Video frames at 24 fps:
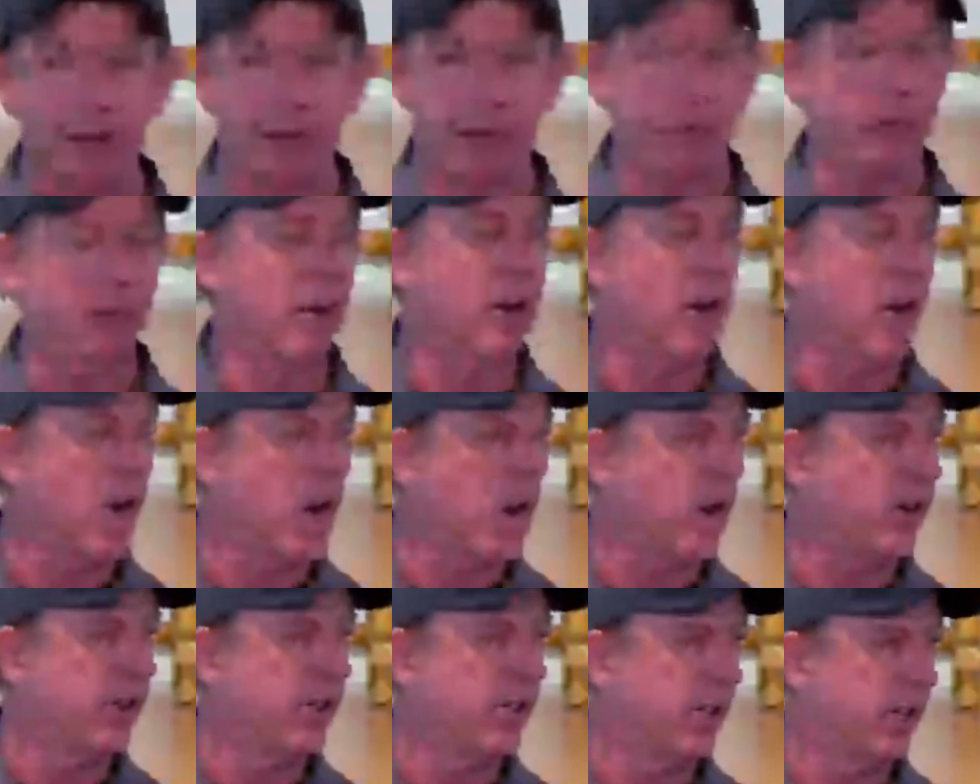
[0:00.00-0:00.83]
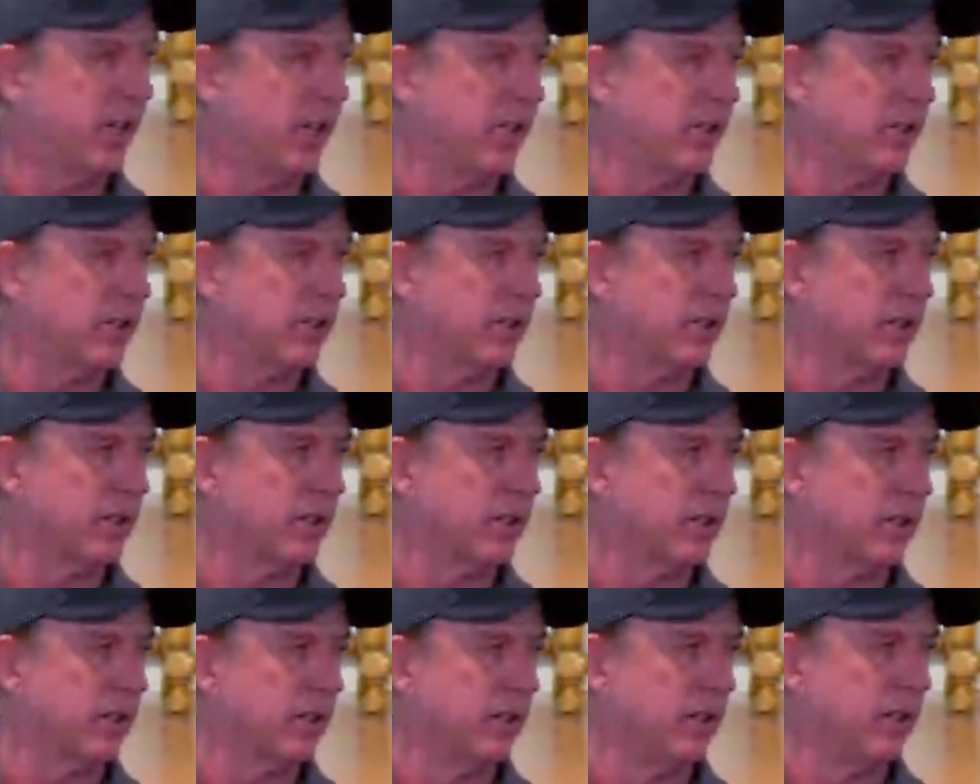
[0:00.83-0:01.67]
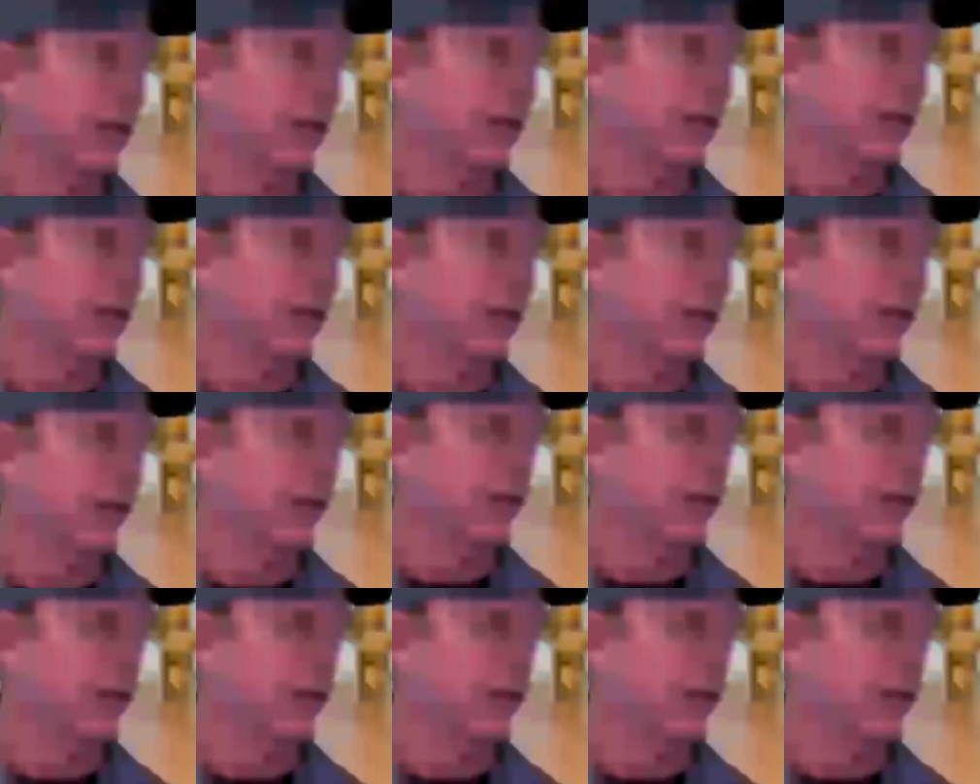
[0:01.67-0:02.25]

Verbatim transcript: a hundred years. And, Jesus,